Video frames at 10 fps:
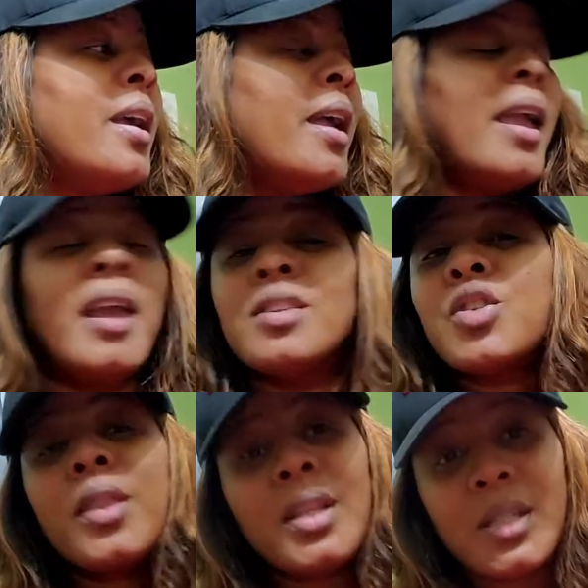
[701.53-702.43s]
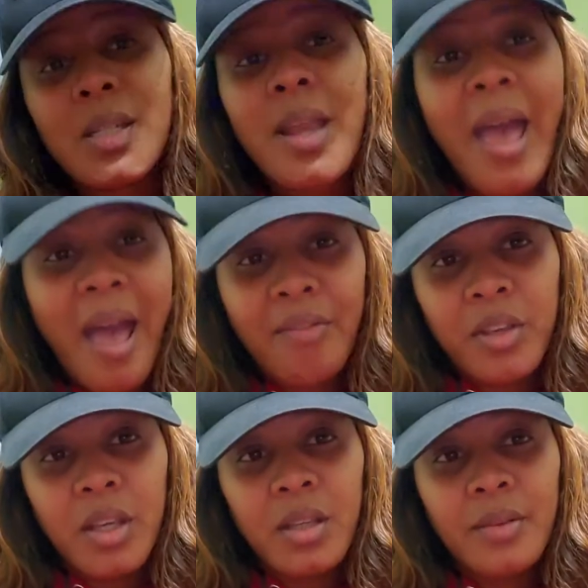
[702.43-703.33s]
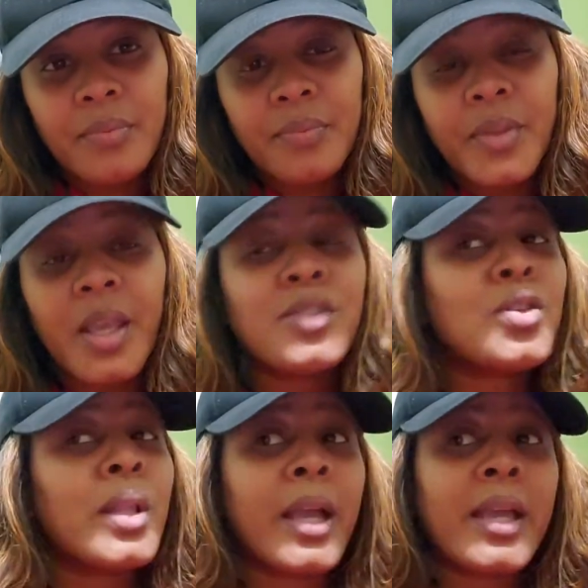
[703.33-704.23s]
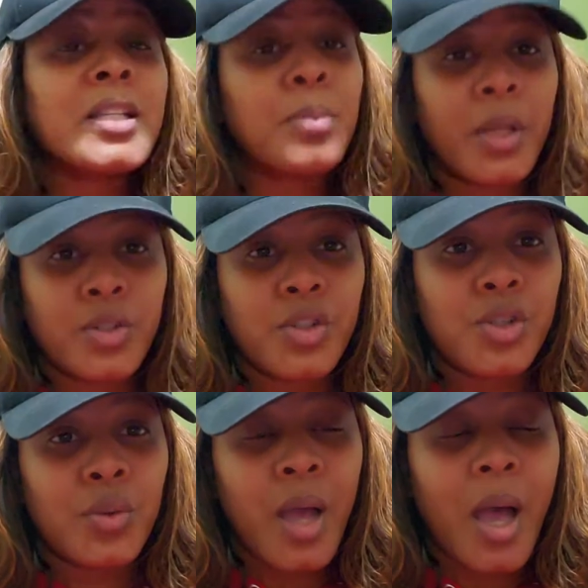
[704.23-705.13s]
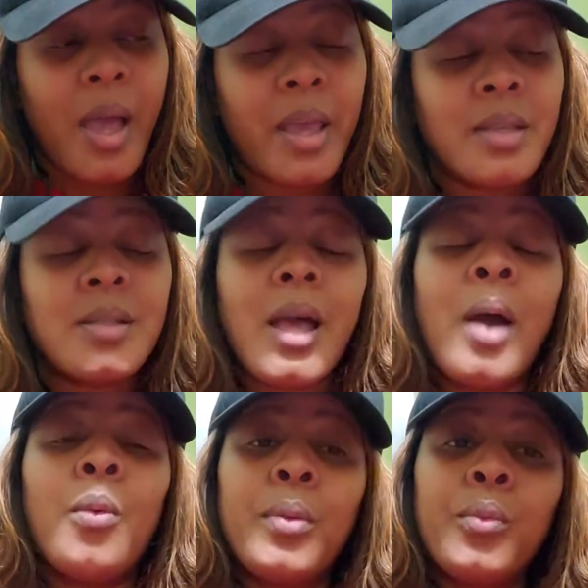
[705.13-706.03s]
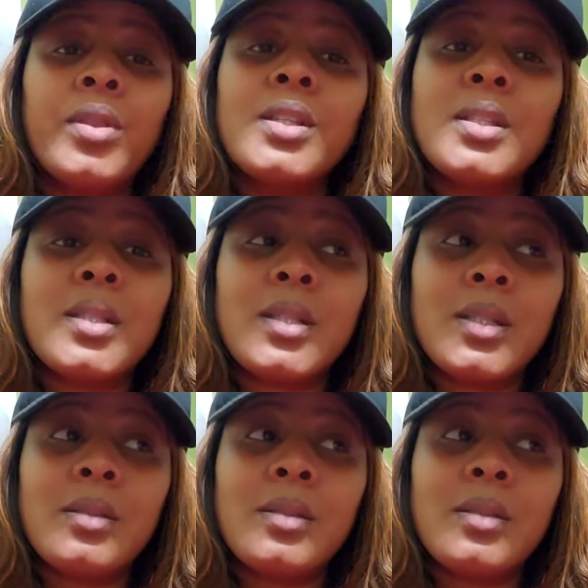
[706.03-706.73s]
And so they didn't have it. And so like I explained to you guys, I went with the first